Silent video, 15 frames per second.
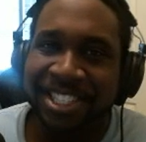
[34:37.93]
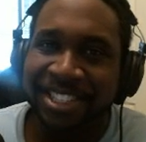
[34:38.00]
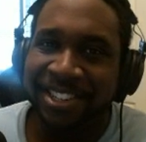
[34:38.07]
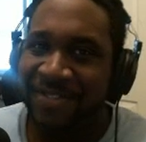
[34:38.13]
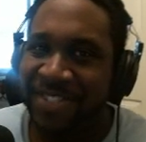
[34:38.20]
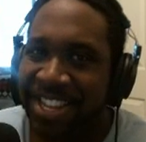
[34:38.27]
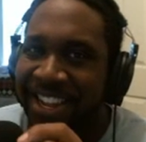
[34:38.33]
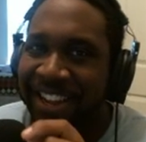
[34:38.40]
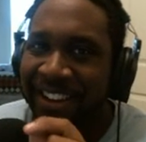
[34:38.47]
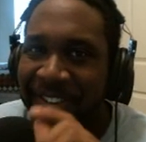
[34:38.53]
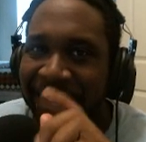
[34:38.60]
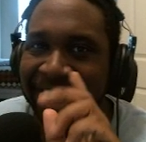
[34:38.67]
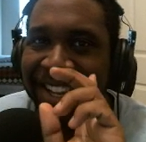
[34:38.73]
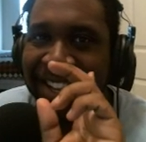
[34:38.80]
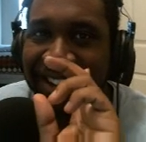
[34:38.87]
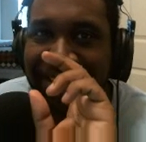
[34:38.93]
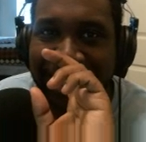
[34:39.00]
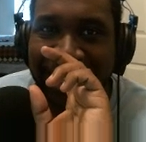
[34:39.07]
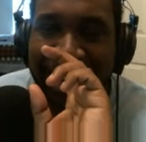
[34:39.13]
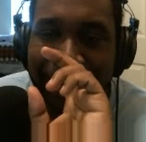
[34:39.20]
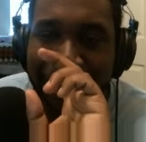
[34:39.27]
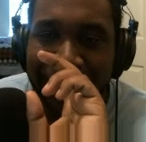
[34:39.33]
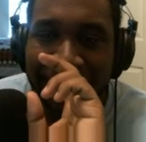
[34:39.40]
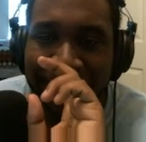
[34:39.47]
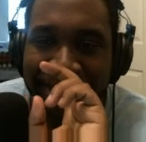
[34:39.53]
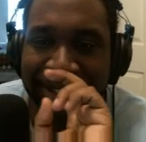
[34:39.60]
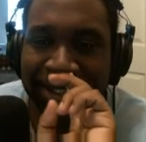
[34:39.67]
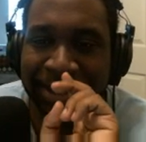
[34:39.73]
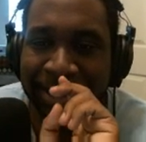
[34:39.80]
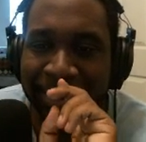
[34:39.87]
comedic videos that I put on
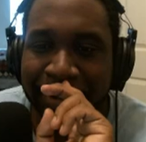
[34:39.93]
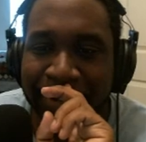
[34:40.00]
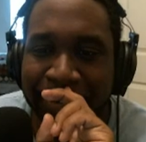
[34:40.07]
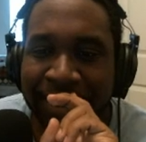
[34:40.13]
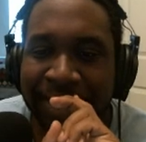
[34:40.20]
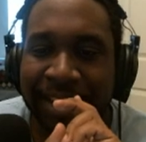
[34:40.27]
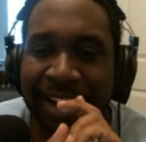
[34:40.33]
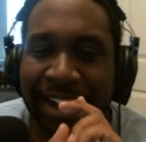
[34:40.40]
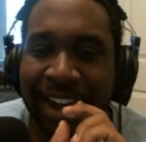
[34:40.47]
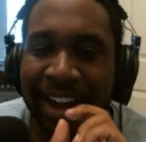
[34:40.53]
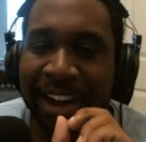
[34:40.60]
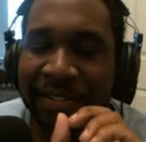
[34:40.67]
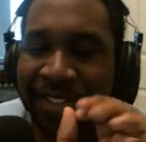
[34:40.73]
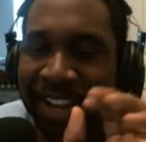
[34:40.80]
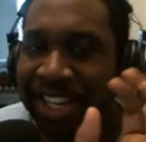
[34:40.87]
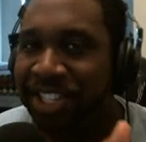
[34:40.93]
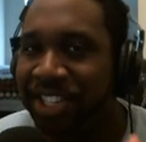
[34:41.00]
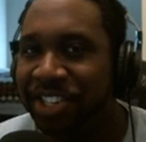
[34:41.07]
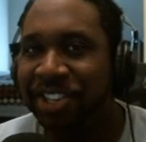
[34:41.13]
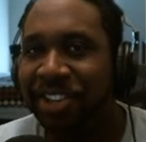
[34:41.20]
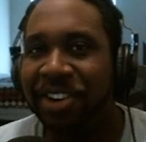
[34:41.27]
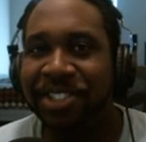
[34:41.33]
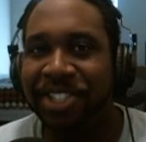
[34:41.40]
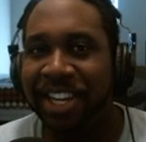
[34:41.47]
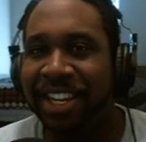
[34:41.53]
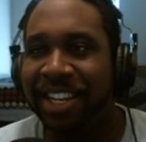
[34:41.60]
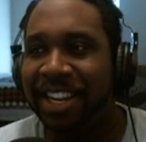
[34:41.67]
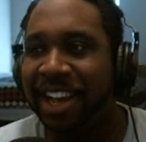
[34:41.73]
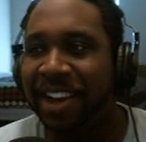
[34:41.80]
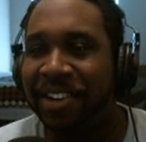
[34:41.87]
YouTube, make sure you go check
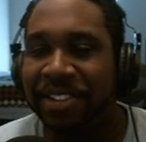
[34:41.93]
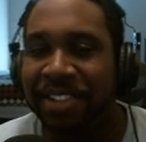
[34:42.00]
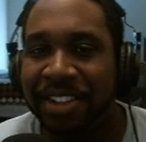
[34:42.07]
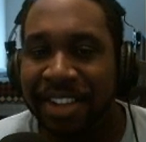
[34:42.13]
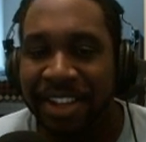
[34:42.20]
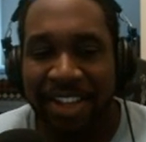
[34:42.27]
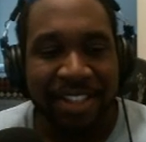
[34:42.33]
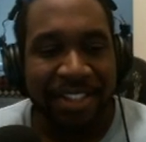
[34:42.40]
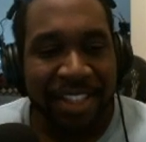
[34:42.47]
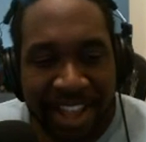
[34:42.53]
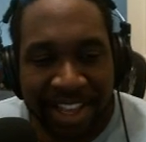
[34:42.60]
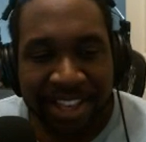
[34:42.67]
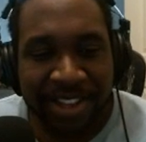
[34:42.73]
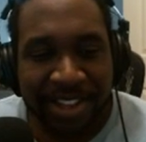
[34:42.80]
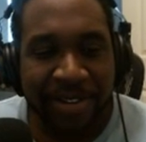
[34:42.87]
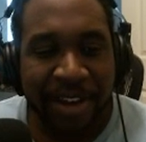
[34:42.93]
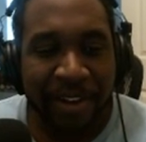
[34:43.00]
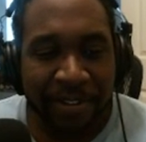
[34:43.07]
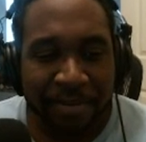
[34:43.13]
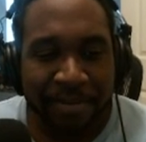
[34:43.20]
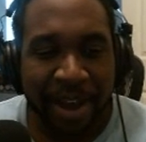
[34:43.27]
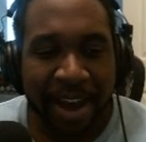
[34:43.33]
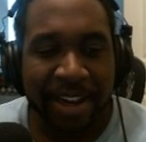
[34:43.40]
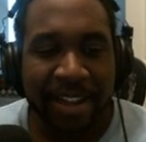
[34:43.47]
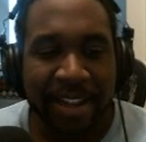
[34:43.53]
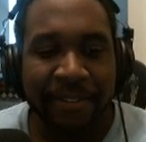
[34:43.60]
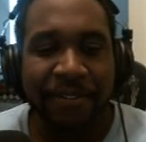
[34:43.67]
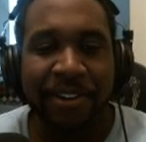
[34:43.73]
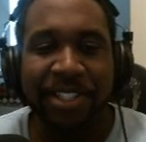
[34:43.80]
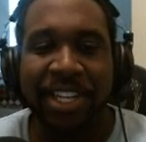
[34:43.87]
it out. Thank you, everybody,
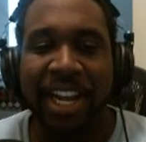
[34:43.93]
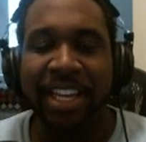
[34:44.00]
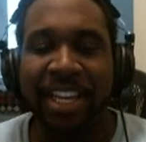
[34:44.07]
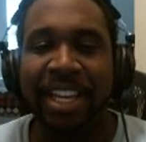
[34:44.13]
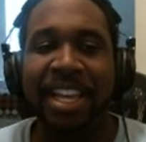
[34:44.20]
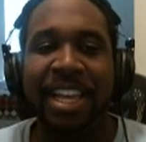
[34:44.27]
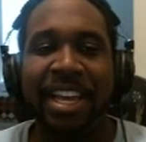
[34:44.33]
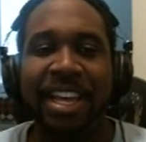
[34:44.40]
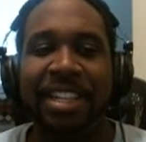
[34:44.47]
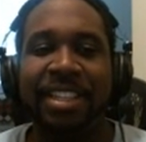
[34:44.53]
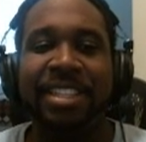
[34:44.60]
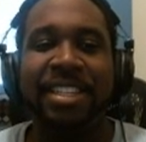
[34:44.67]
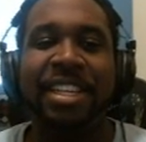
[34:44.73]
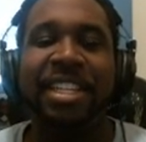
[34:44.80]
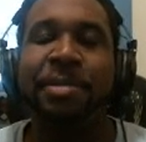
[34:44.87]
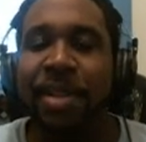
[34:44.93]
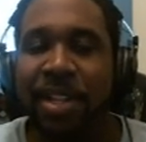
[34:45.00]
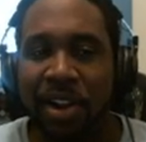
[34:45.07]
for checking in. It's been